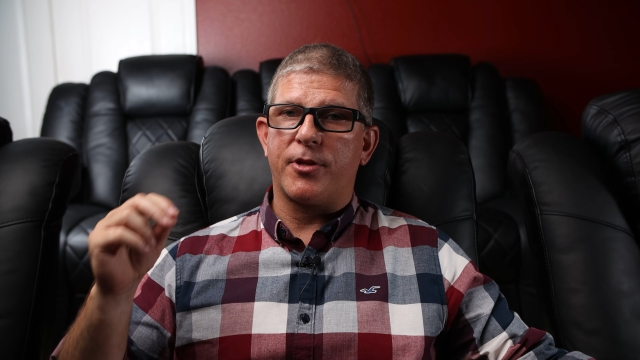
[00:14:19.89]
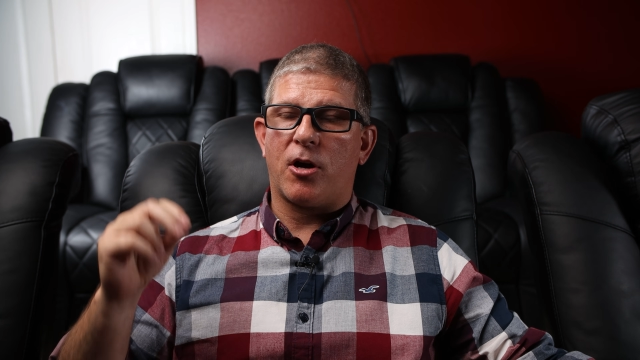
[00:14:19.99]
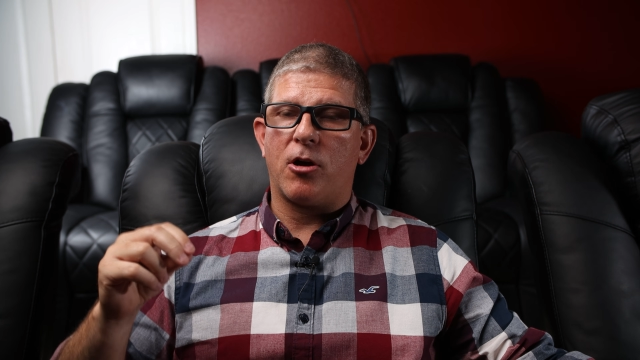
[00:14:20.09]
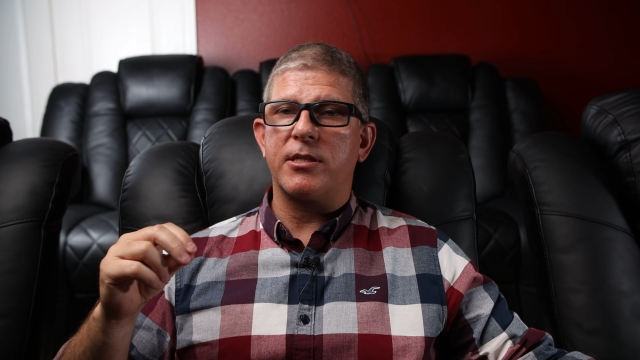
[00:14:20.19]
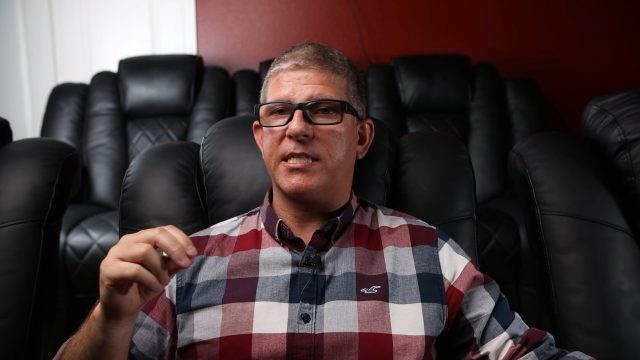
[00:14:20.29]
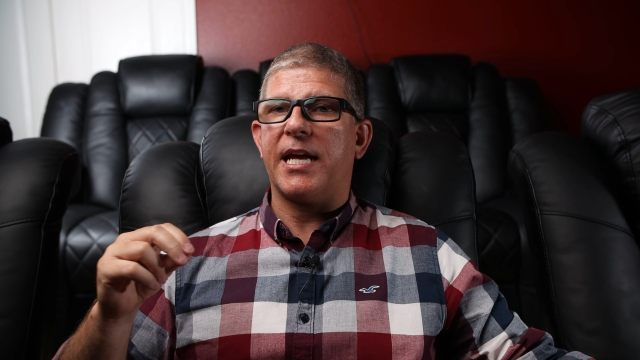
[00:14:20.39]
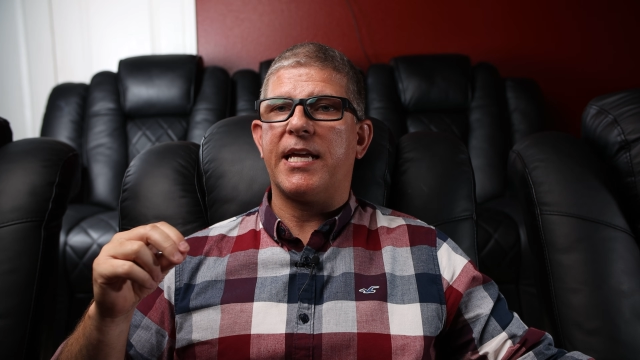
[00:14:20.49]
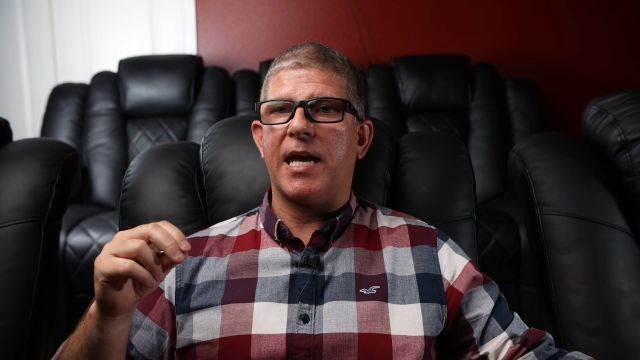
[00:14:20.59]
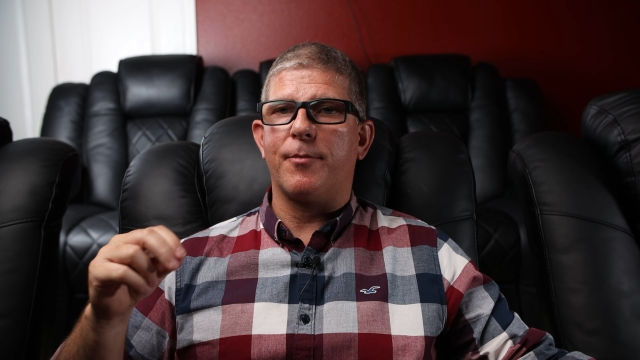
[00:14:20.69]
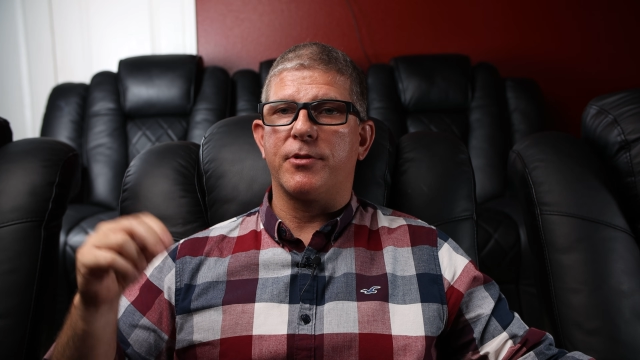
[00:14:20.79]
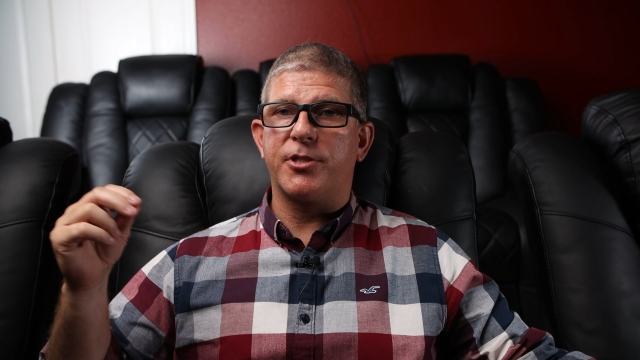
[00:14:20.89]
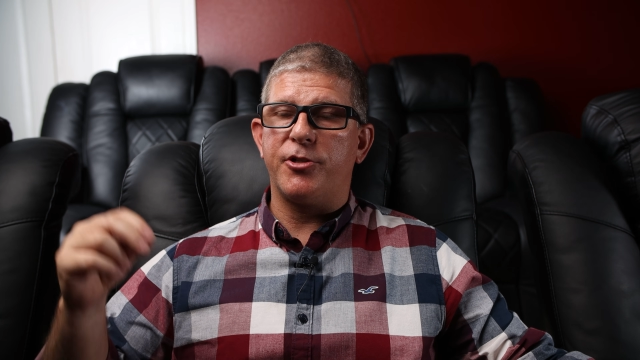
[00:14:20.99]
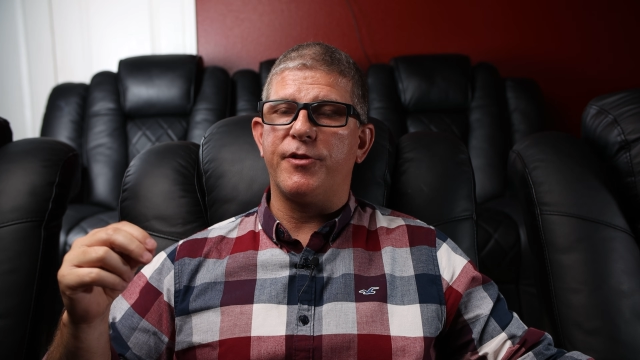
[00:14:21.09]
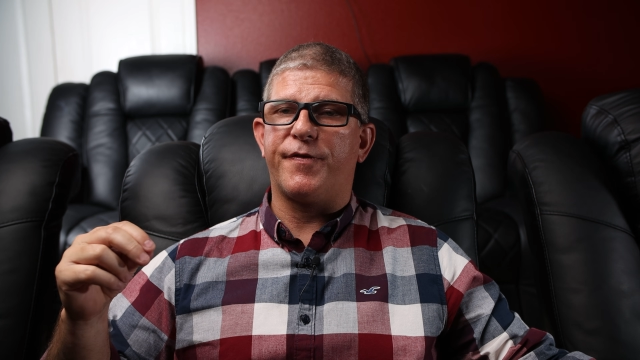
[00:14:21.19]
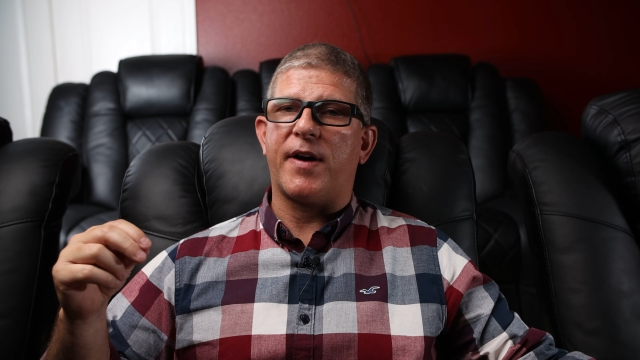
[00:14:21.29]
the RCA cable
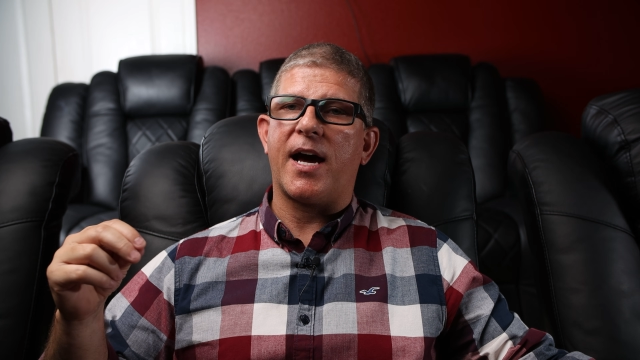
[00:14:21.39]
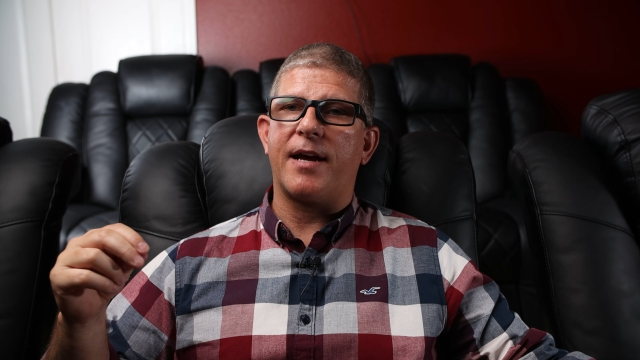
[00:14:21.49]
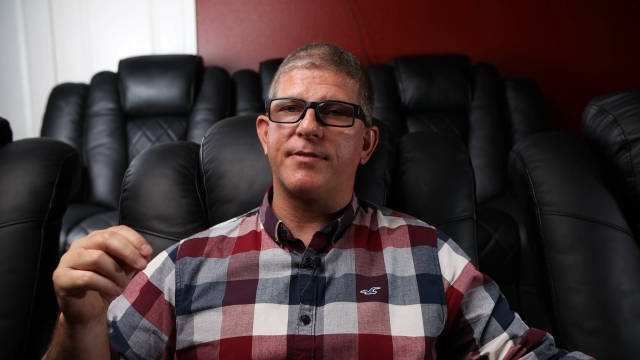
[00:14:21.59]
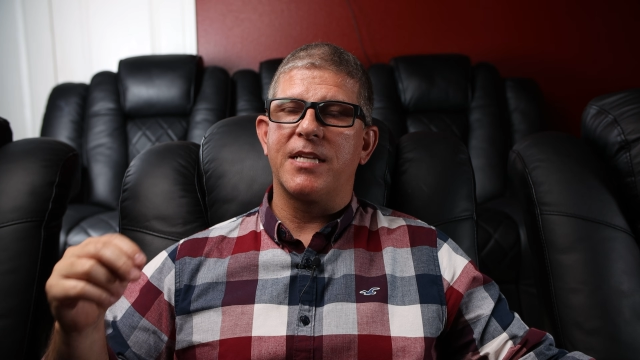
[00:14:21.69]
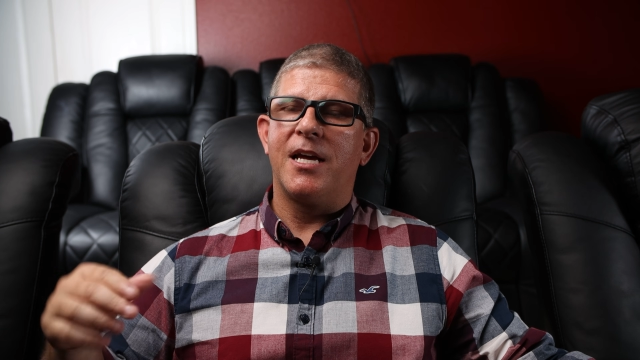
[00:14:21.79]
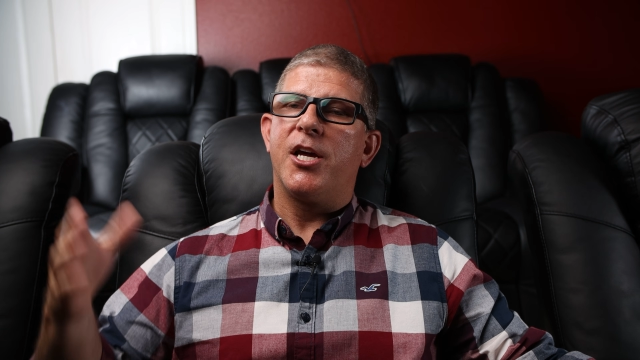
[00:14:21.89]
to the fives,